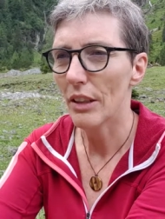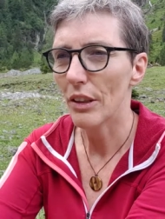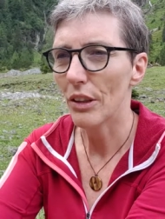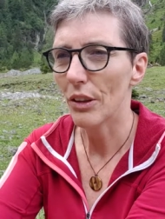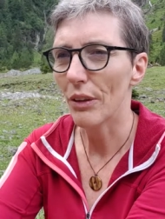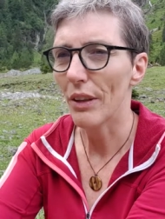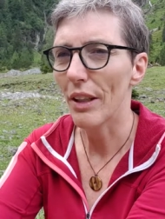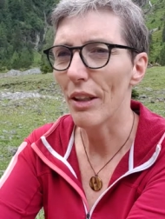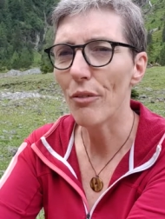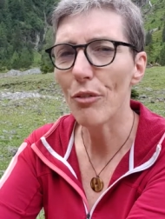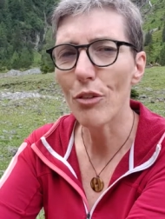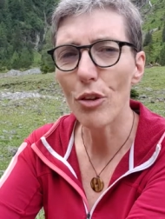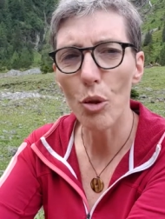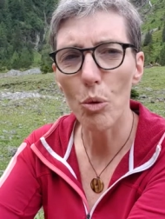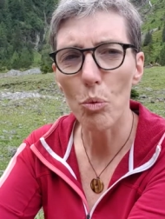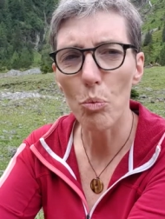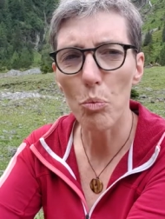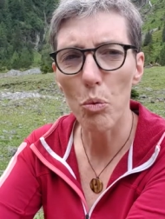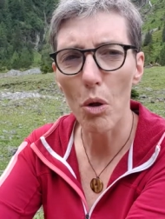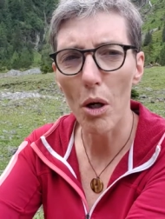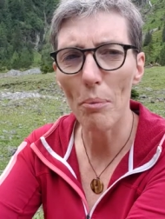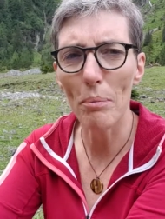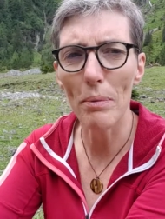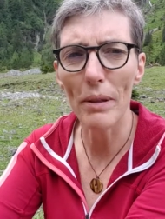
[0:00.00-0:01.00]
So if you're
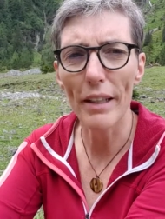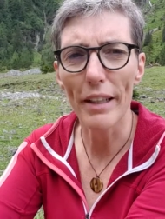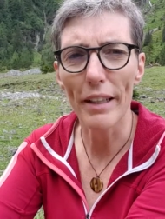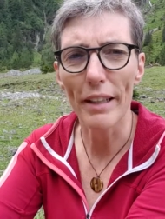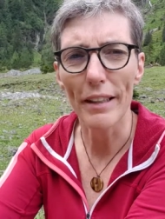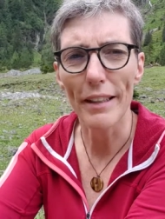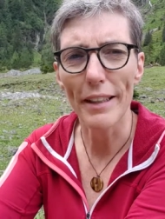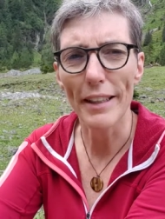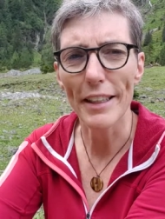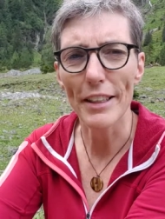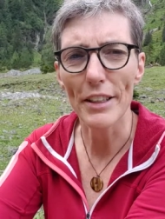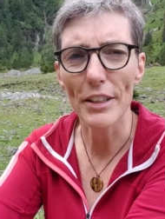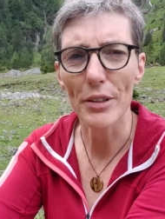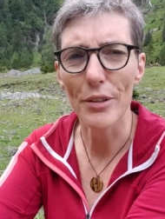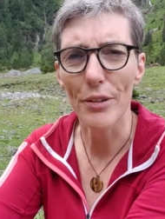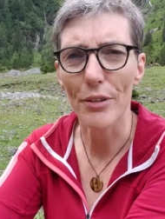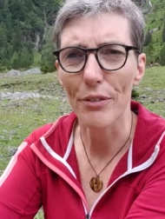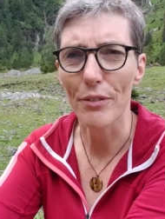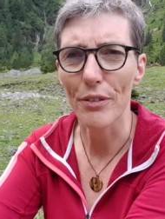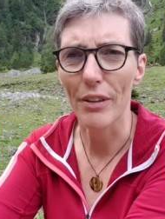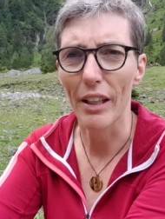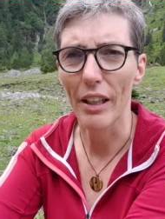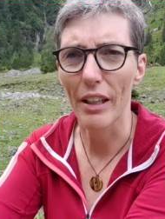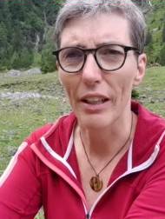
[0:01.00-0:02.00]
wobbly in your
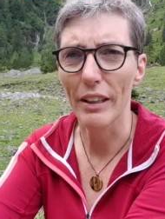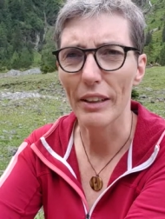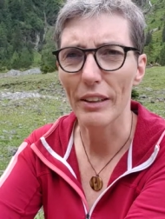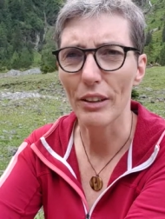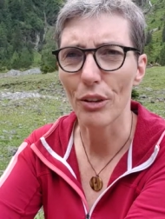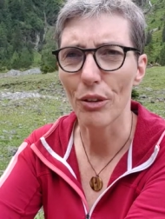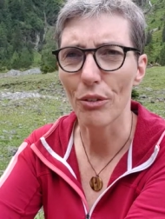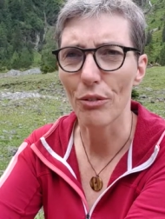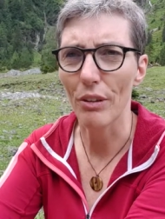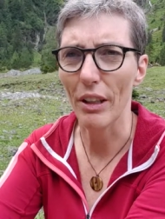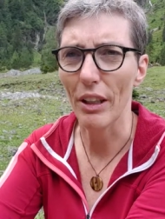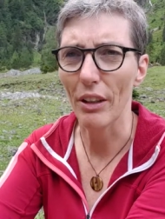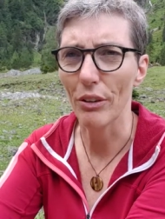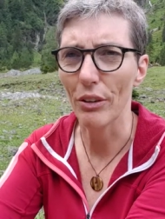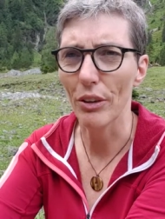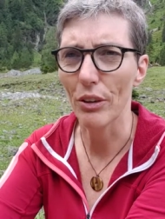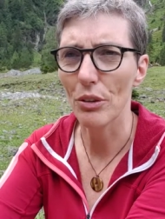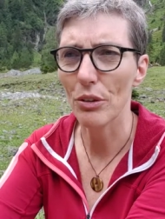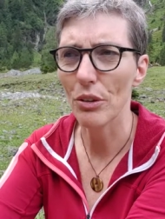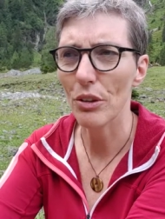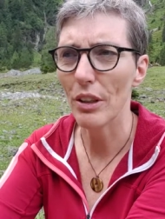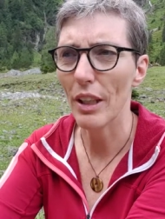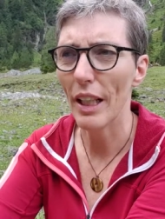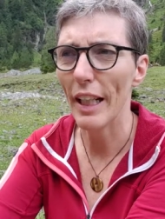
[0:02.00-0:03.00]
in your
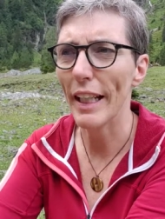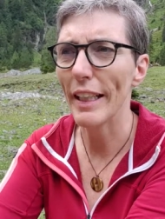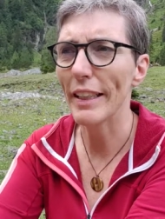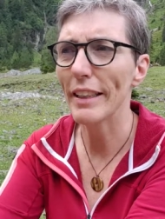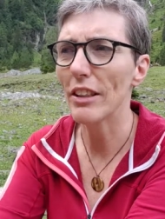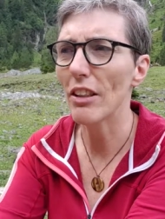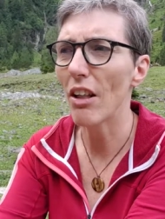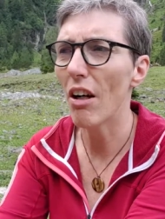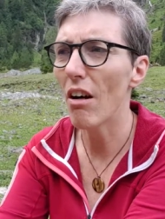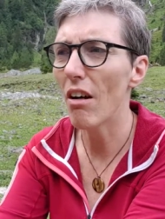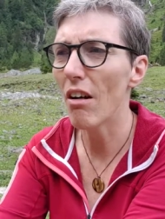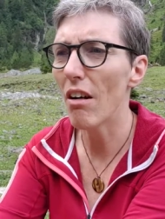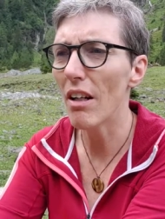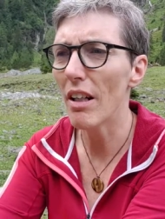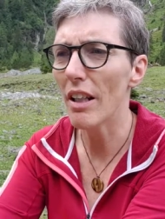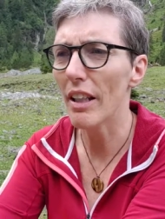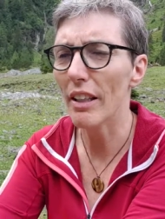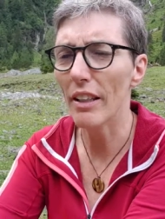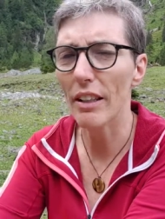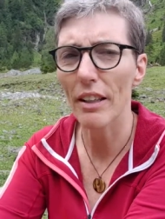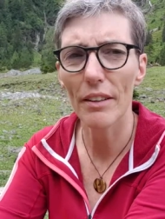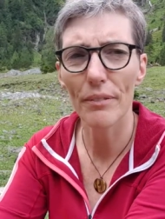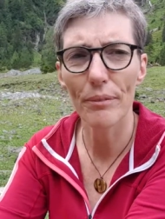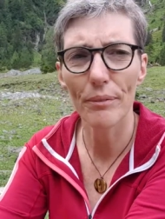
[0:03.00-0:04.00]
values, it's hard.